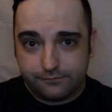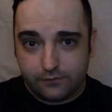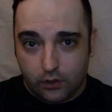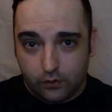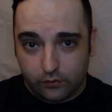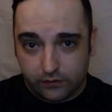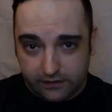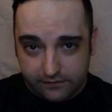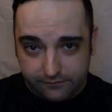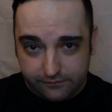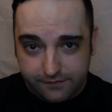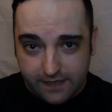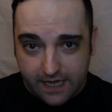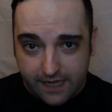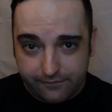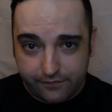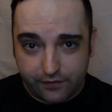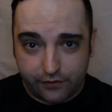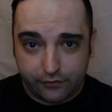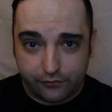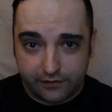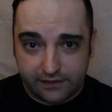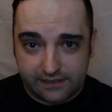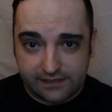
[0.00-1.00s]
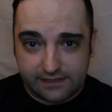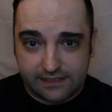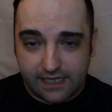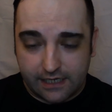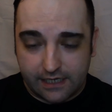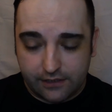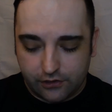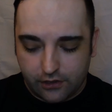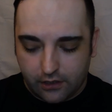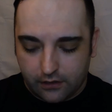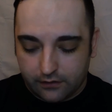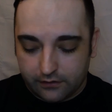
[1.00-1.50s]
only
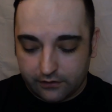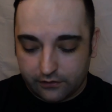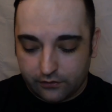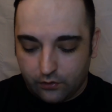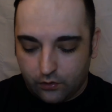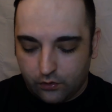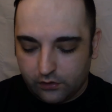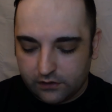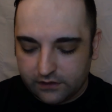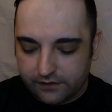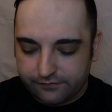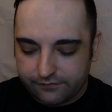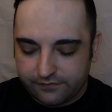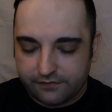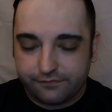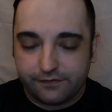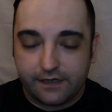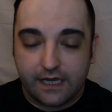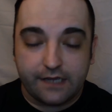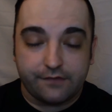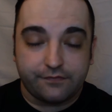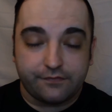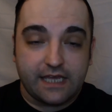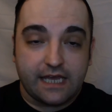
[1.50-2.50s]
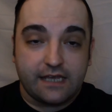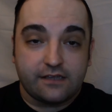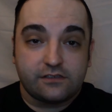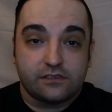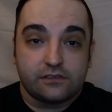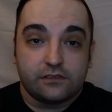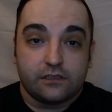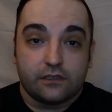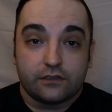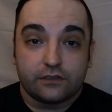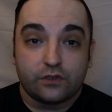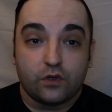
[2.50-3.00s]
$510 goal of the
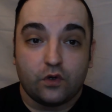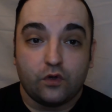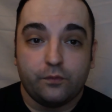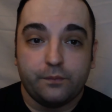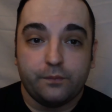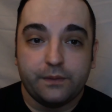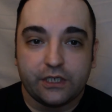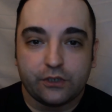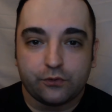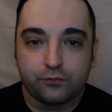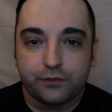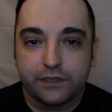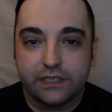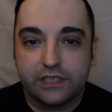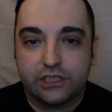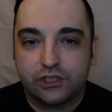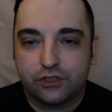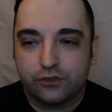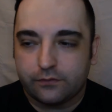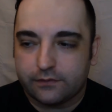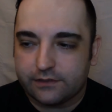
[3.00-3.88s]
$5,000 goal being reached,